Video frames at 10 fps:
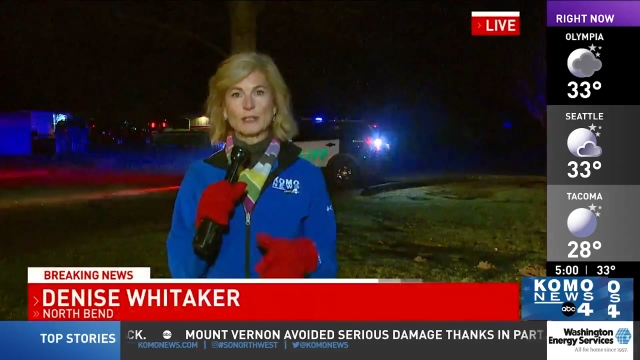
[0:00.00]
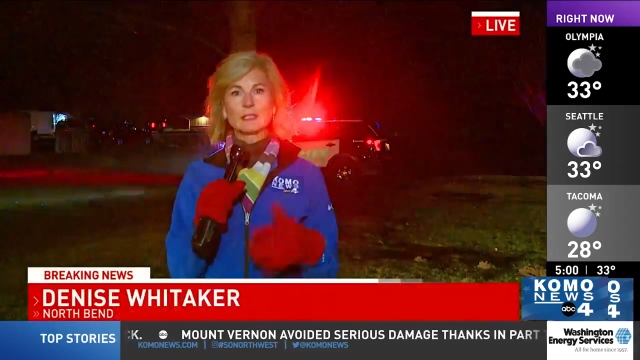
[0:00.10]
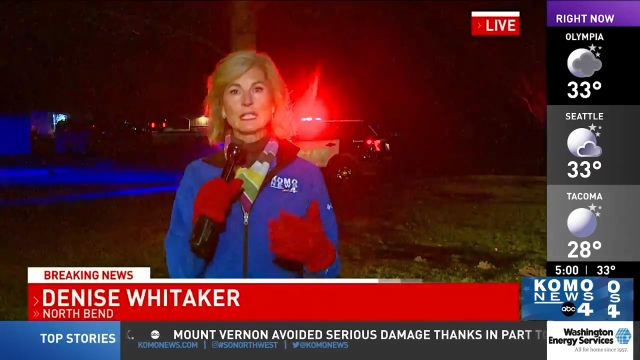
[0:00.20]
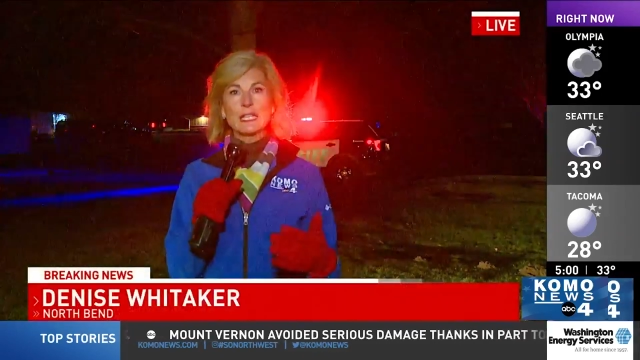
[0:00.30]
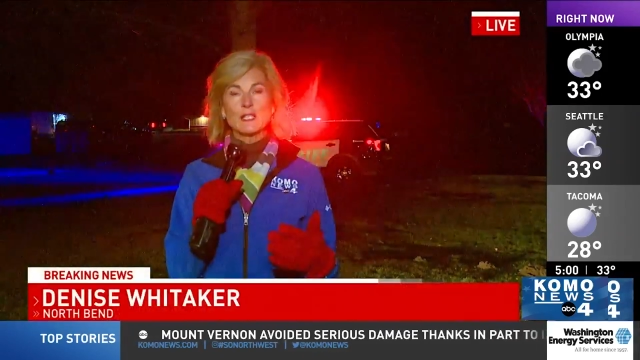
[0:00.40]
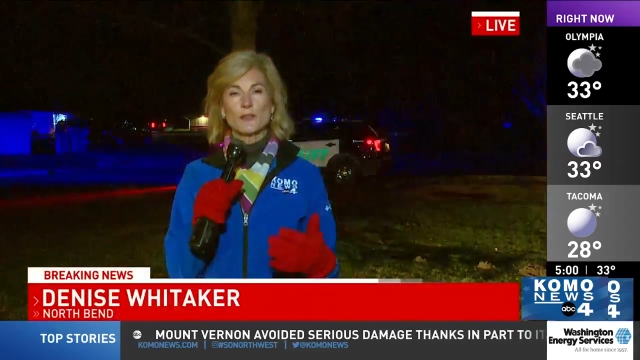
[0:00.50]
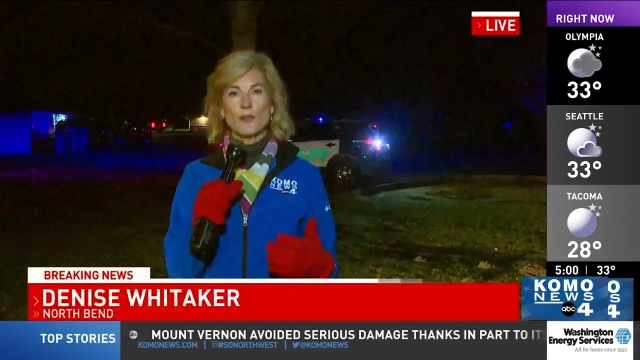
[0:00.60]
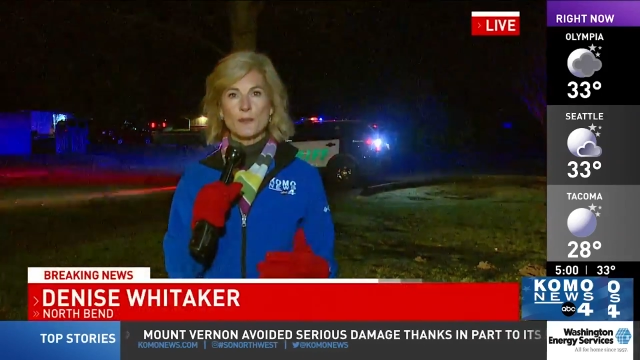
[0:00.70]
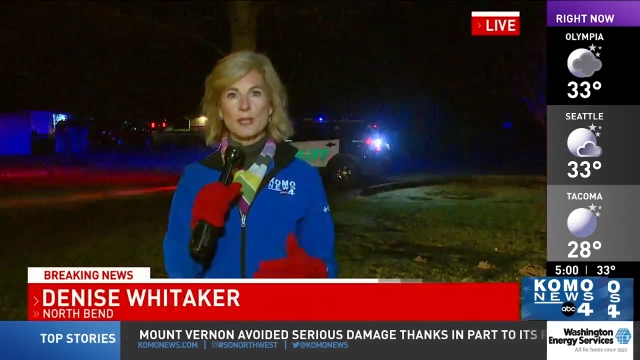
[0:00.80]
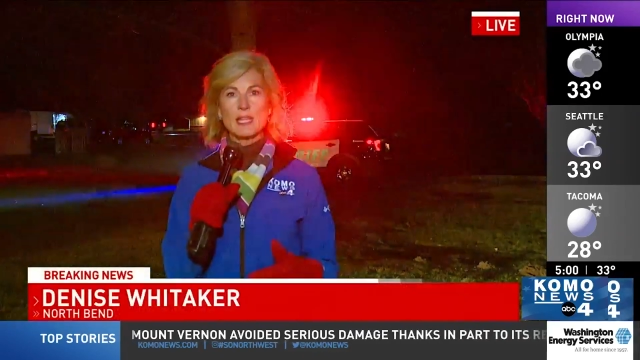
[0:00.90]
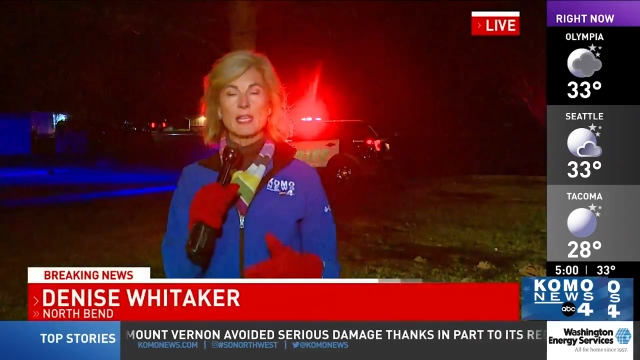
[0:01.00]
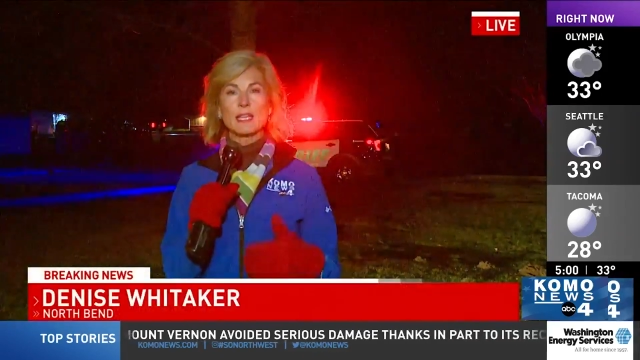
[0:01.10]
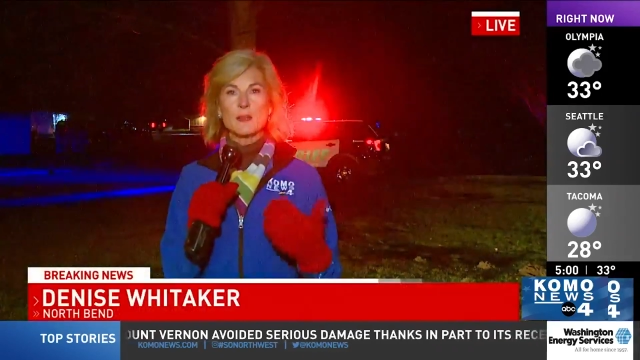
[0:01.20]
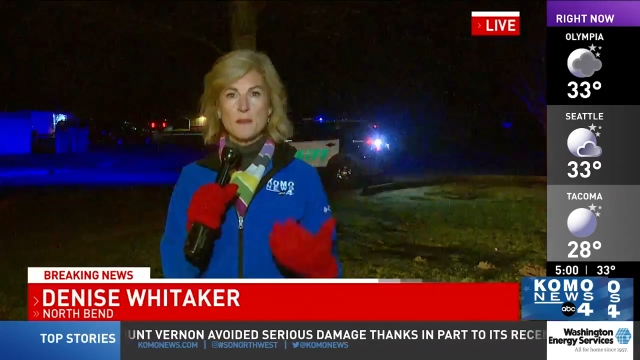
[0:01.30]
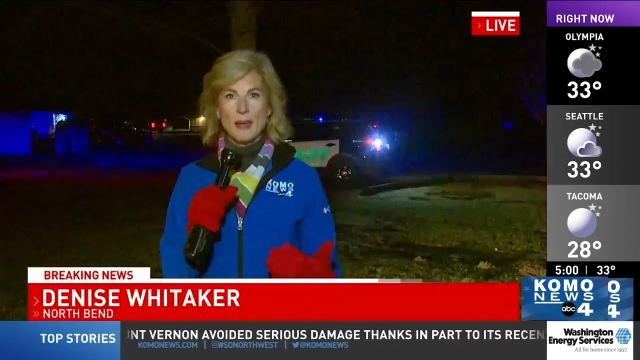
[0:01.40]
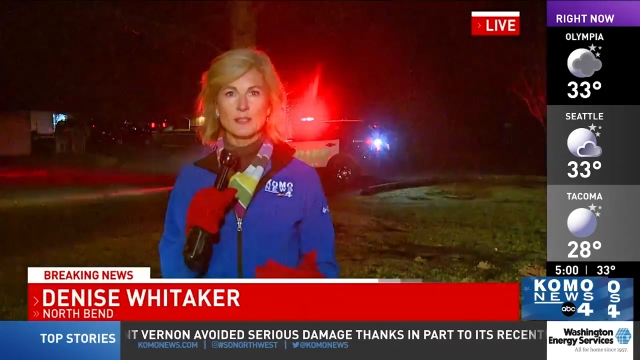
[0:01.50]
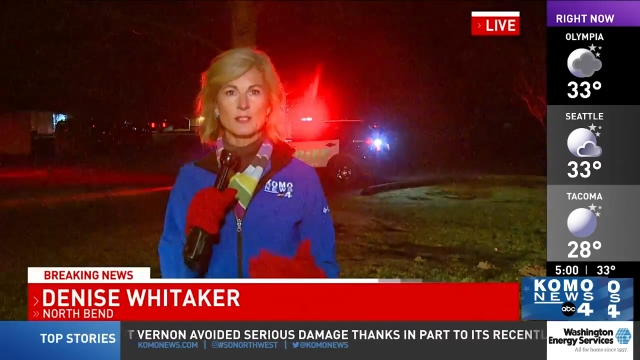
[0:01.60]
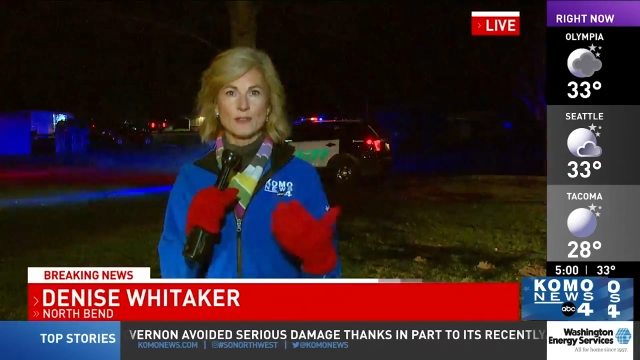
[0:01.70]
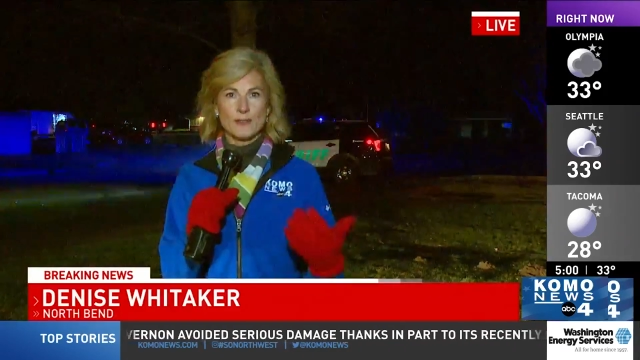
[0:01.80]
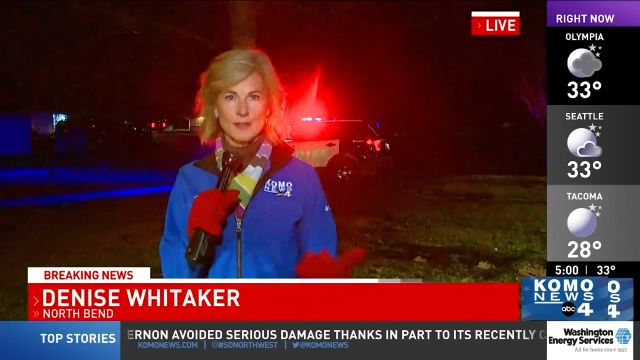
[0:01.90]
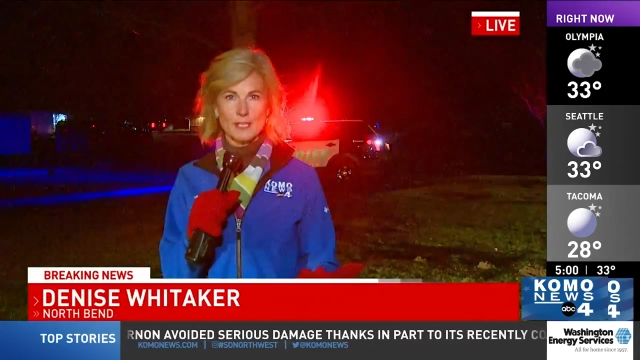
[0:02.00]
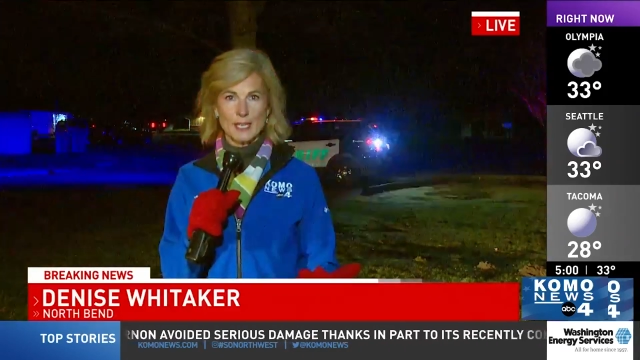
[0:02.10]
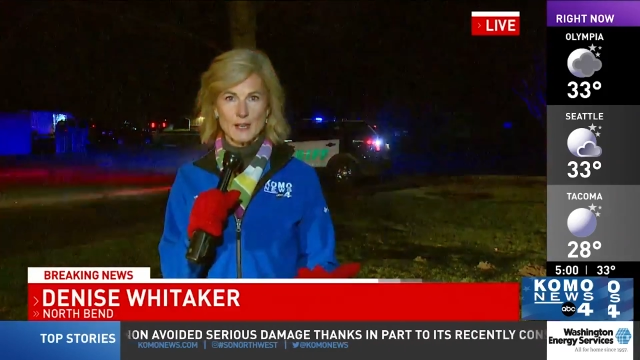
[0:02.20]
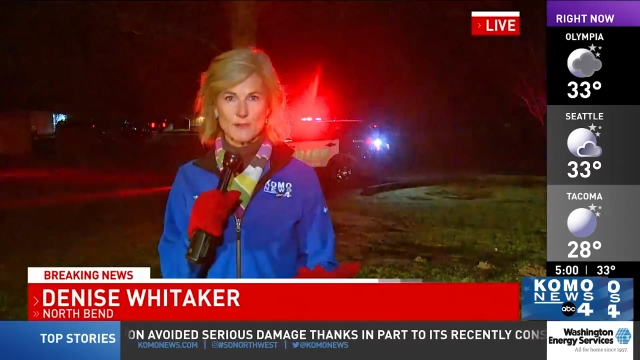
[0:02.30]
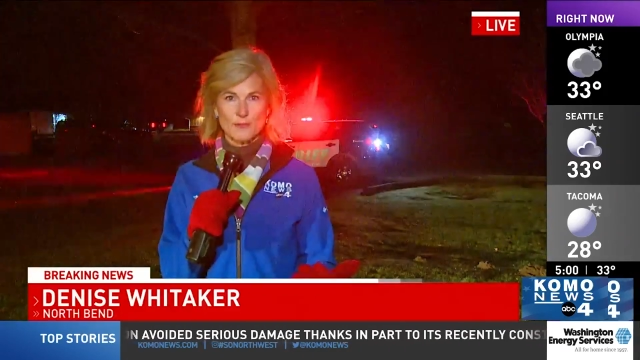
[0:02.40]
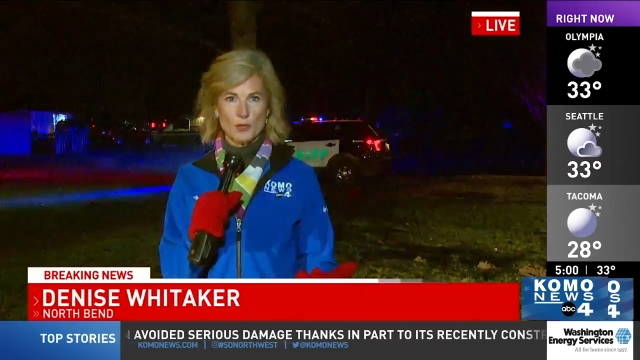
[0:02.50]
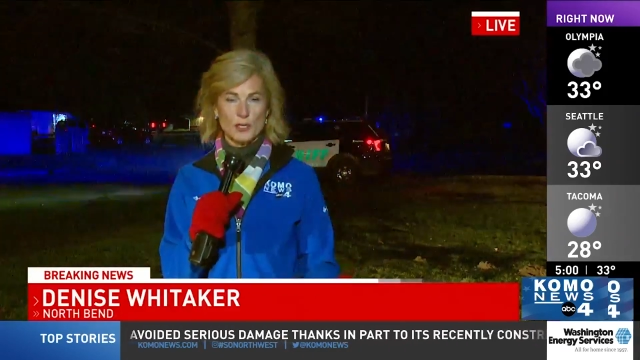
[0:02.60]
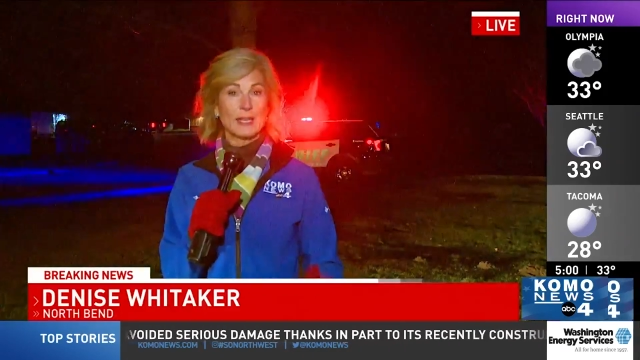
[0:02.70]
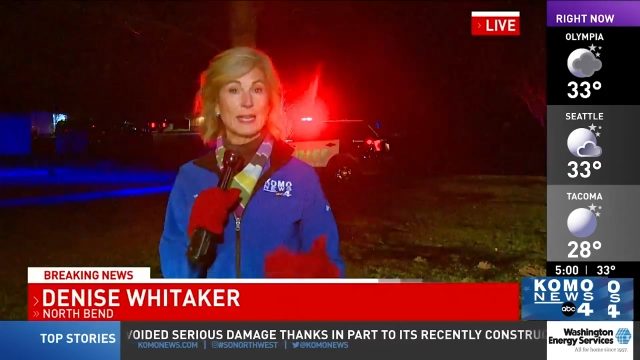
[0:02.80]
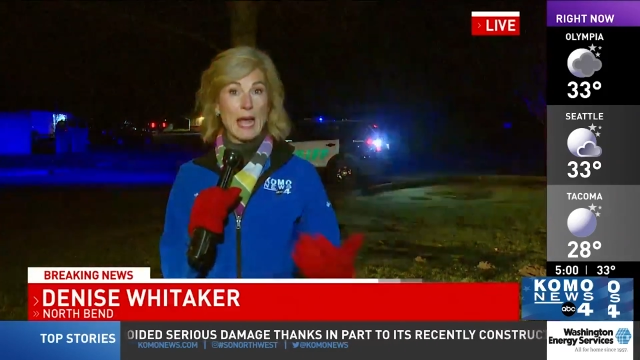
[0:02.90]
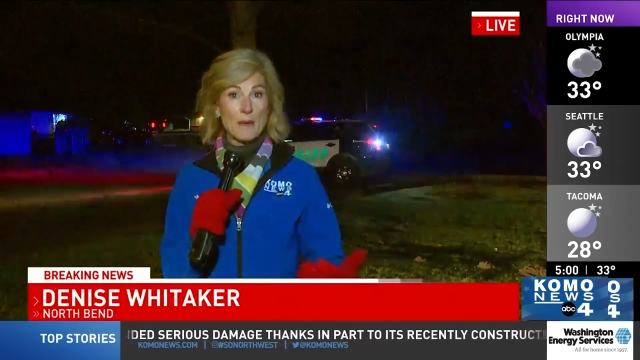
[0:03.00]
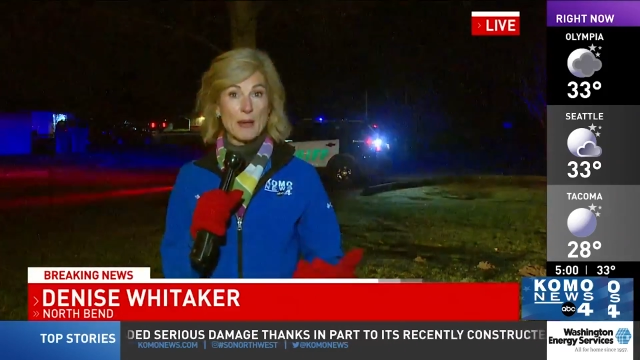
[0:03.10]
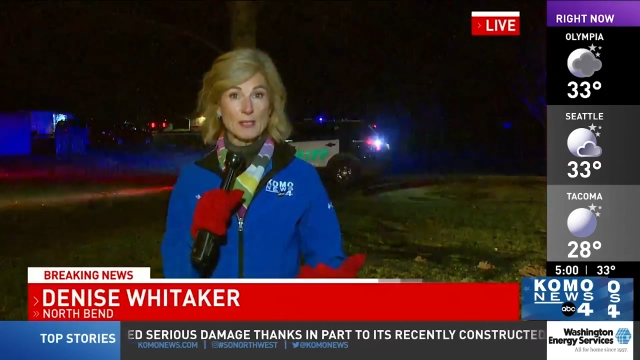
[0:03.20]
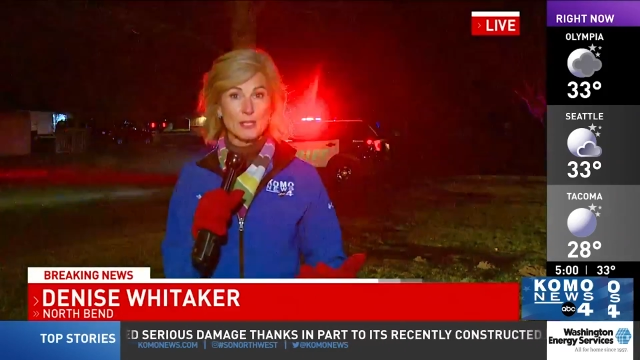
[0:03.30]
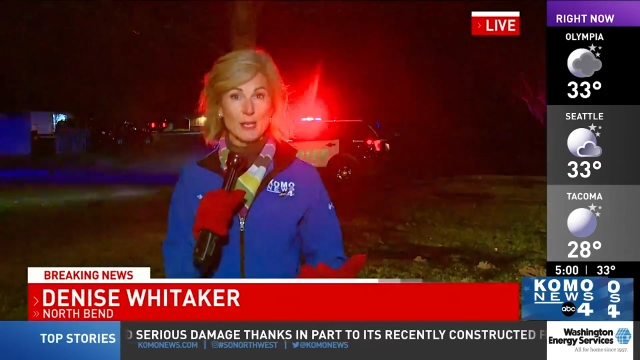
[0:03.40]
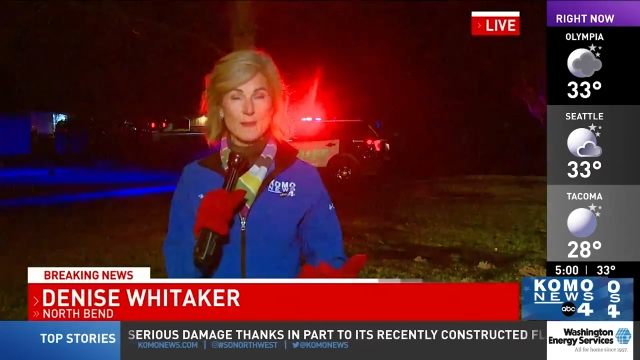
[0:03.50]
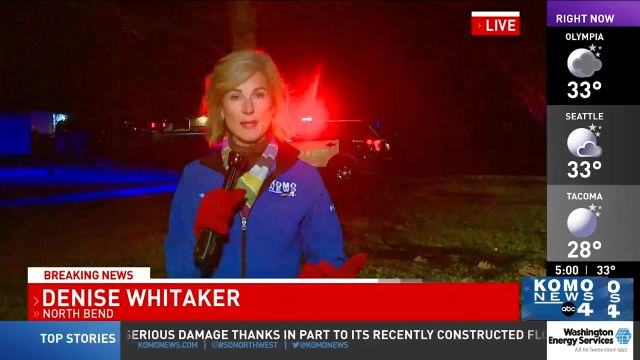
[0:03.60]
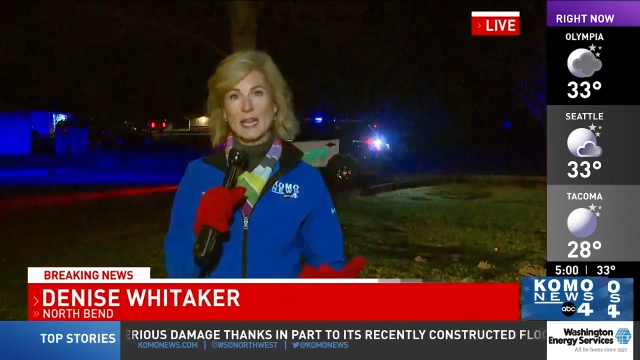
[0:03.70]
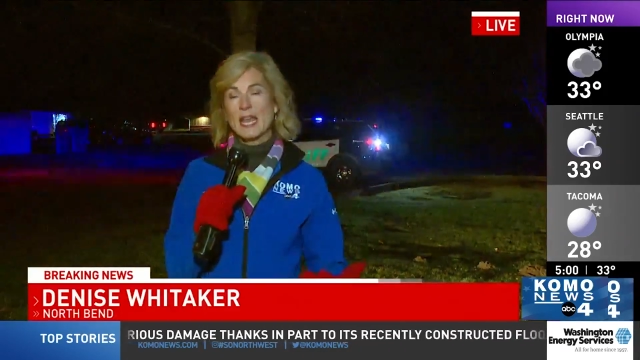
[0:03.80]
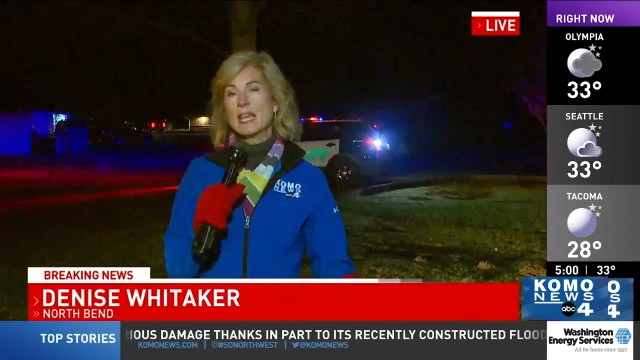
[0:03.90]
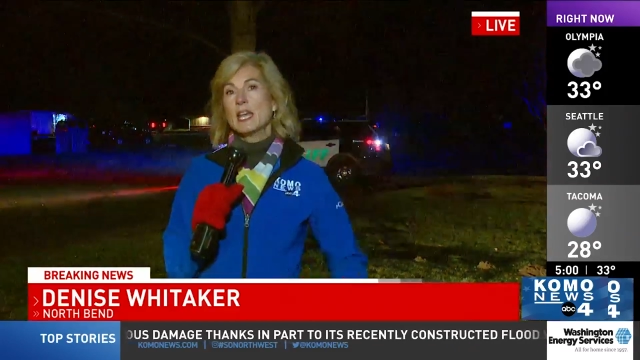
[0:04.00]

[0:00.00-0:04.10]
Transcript: at least from the independent investigative force that now has to come in